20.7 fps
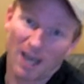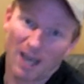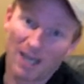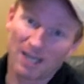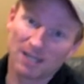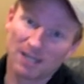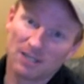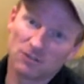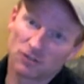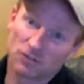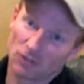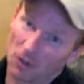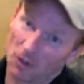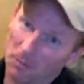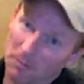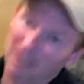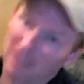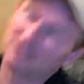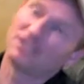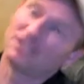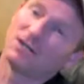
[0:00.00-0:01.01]
it.
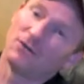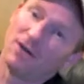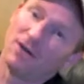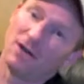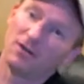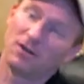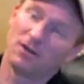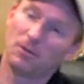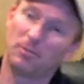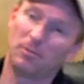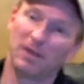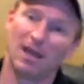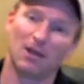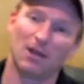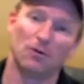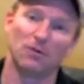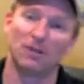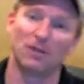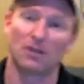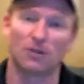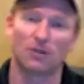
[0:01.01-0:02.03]
Start messing around on the
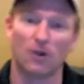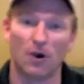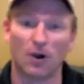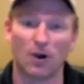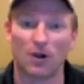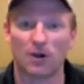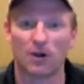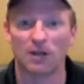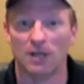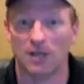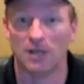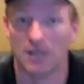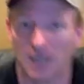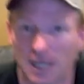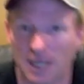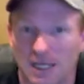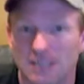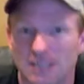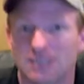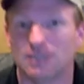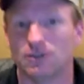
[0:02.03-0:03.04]
piano and the guitar
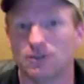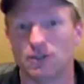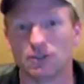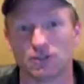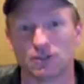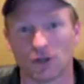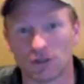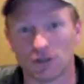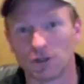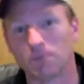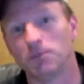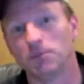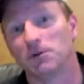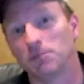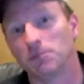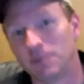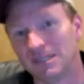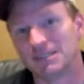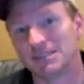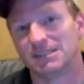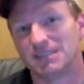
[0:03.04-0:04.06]
until you start to
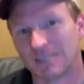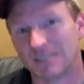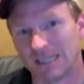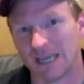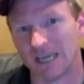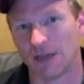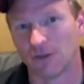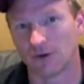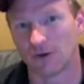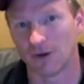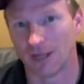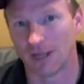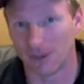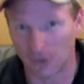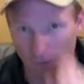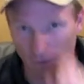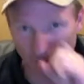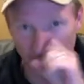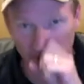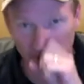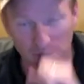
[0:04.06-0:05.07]
put pieces together, and
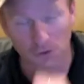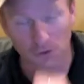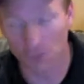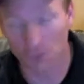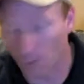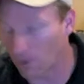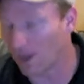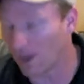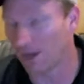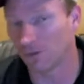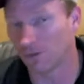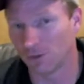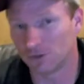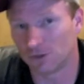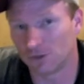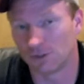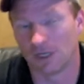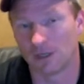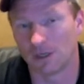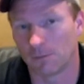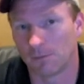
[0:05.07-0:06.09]
you'll feel great
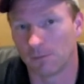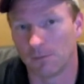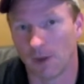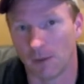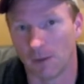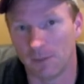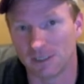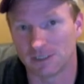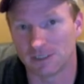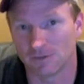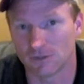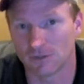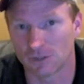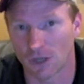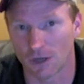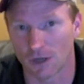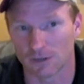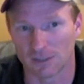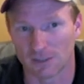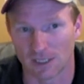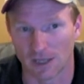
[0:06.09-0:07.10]
once you get a piece of a
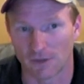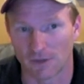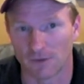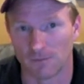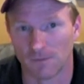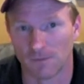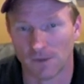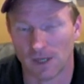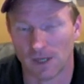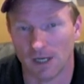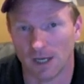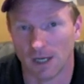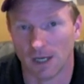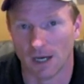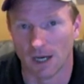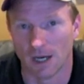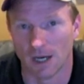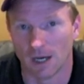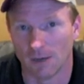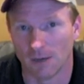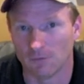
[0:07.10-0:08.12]
song together.
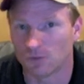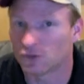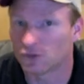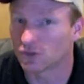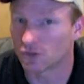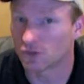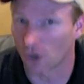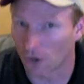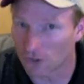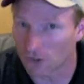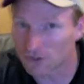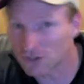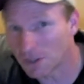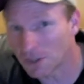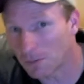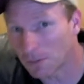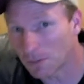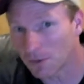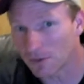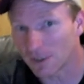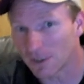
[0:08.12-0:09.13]
Start
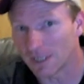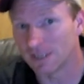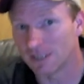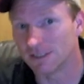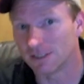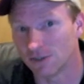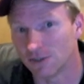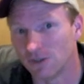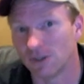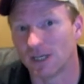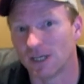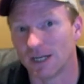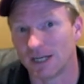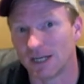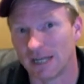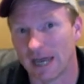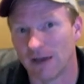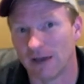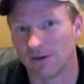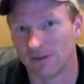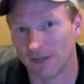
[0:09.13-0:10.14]
simple until you get it
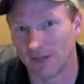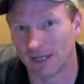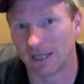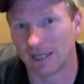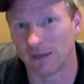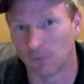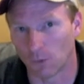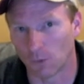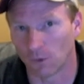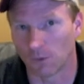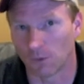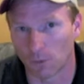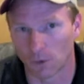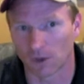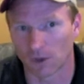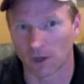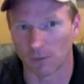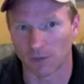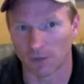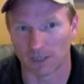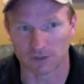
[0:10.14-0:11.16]
down, and then get more and
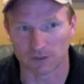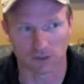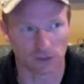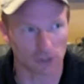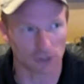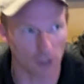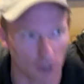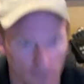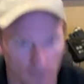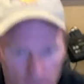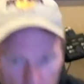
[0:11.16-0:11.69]
more complex as you go.